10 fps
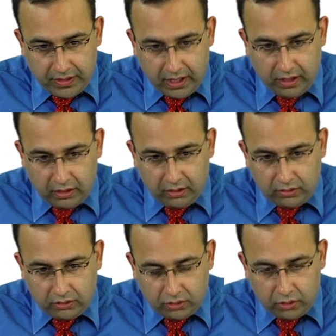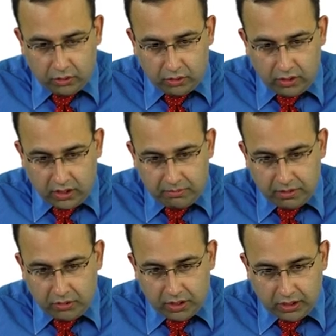it is golden
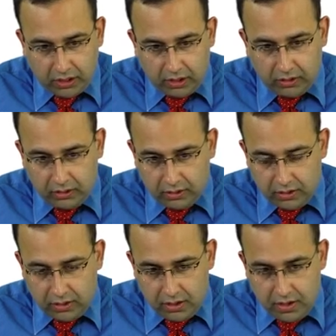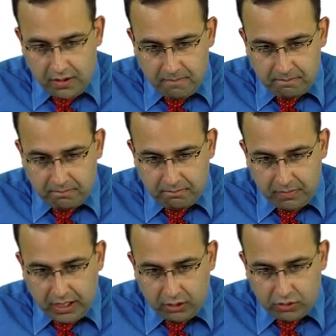brown in color.
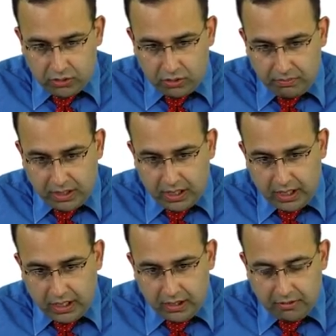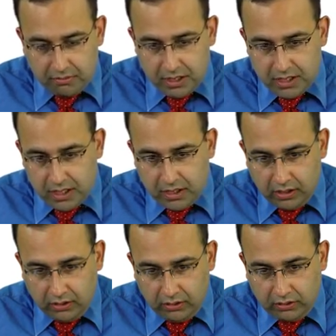Microscopically, which it
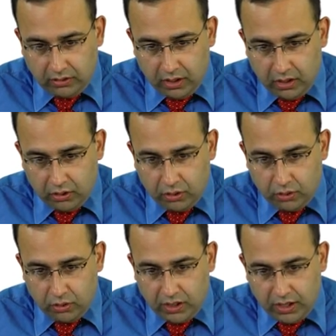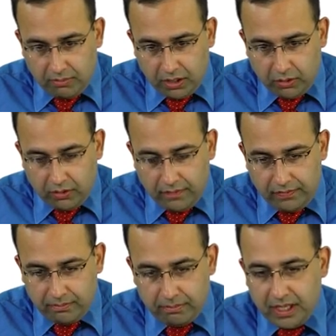is golden brown.
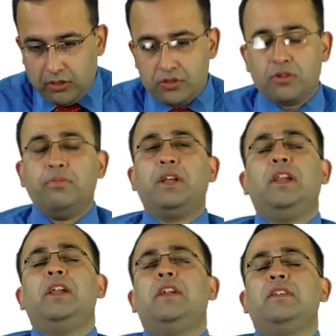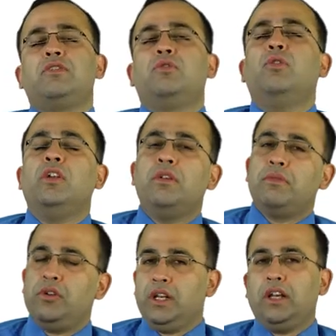Microscopically, it is golden
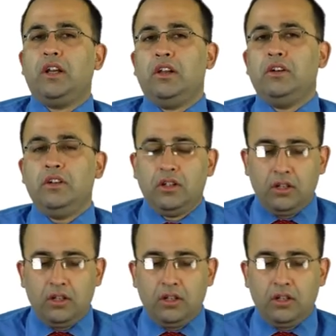brown in color.